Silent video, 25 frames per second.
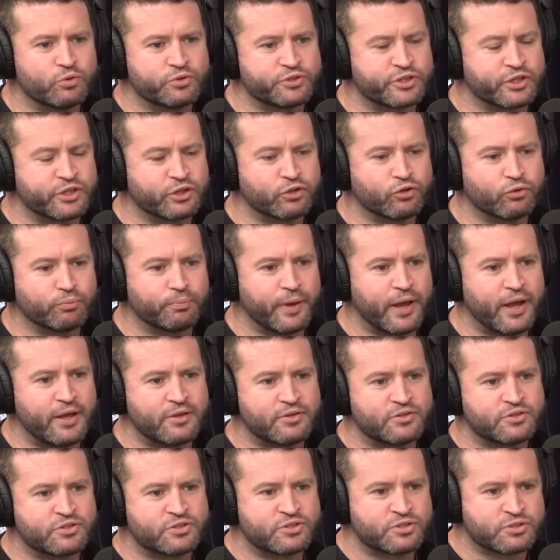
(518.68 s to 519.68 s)
single
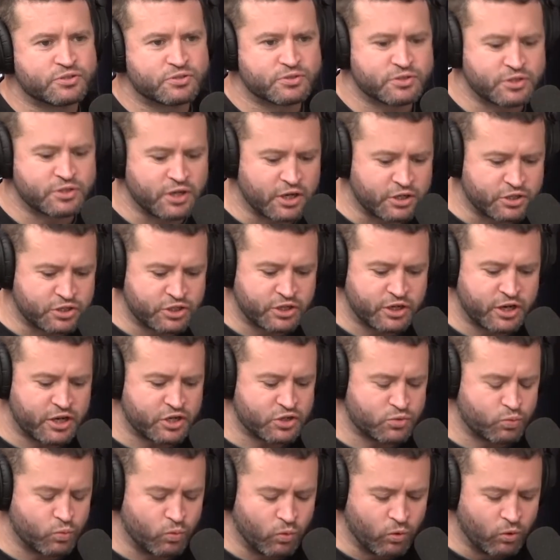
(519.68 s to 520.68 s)
beds touching
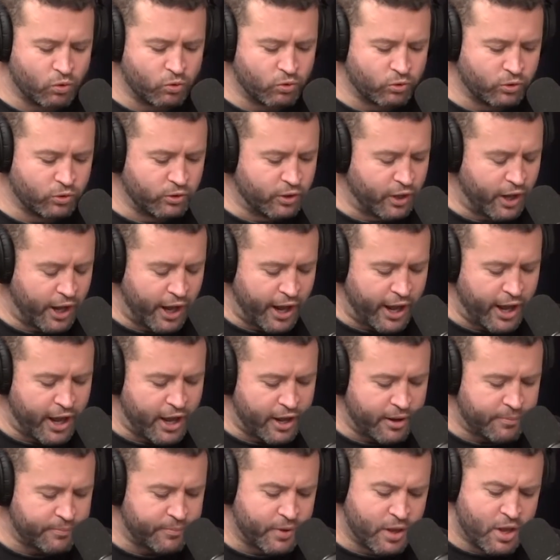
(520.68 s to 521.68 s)
each wall.
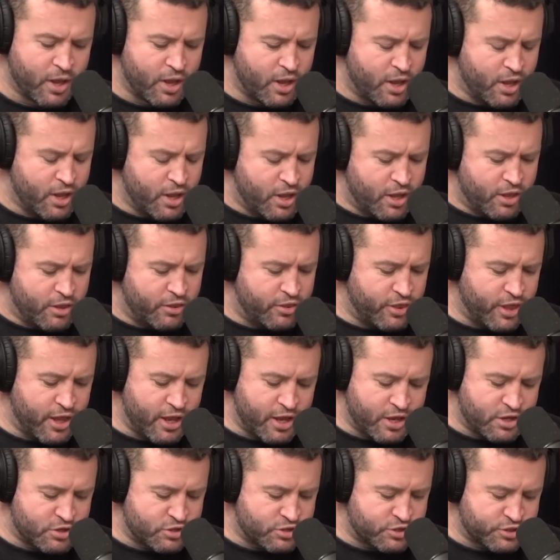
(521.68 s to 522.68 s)

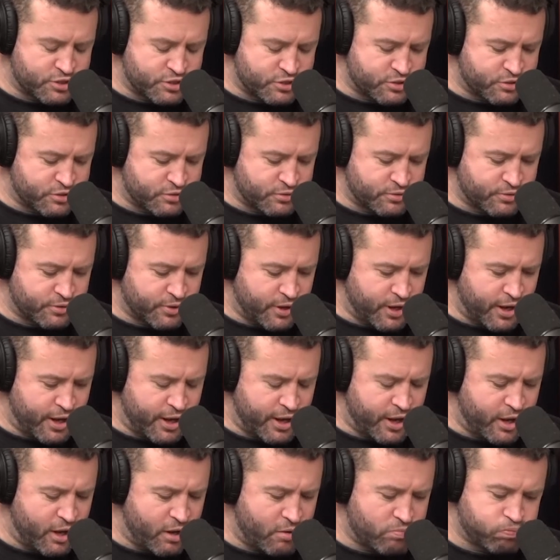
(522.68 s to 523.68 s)
There's
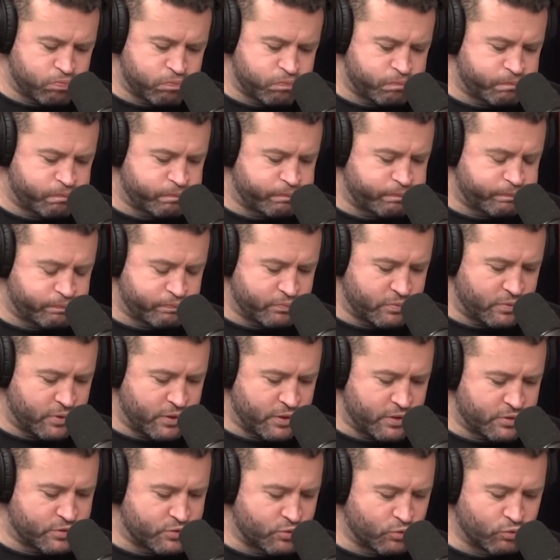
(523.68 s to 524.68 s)

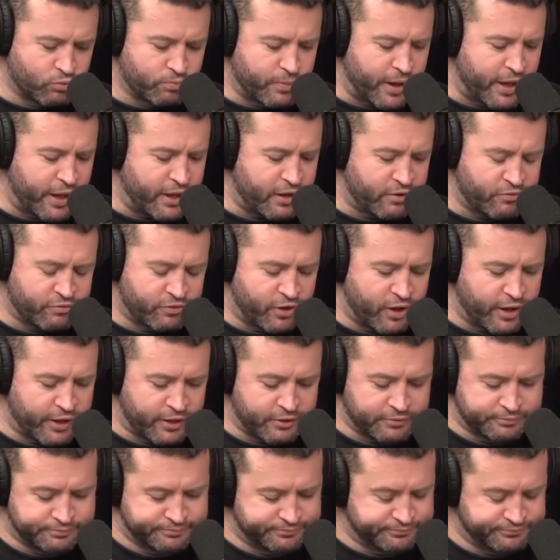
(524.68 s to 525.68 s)
it's all made of
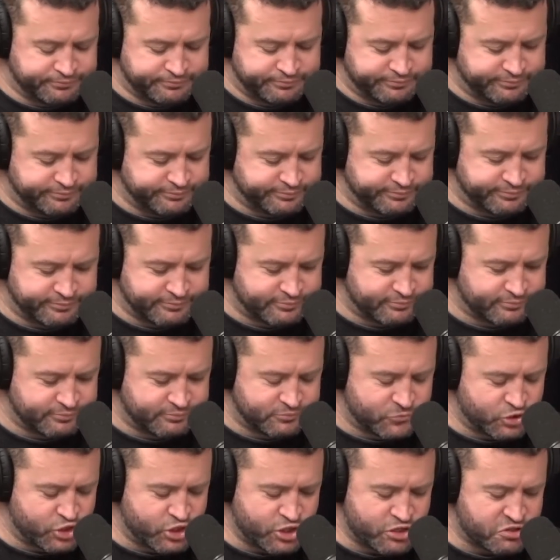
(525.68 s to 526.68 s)

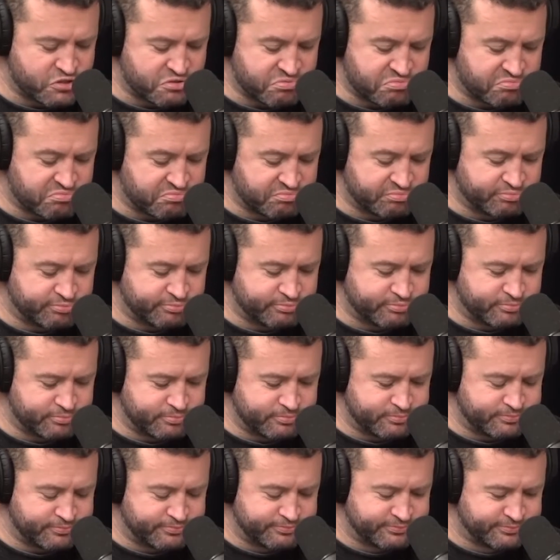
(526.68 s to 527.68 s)
just
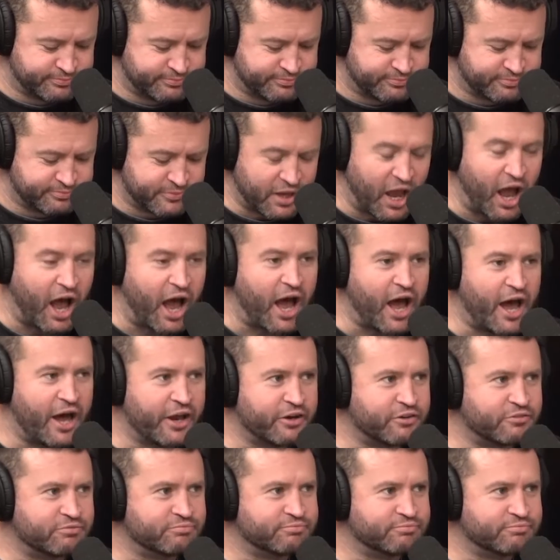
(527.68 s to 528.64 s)
hard.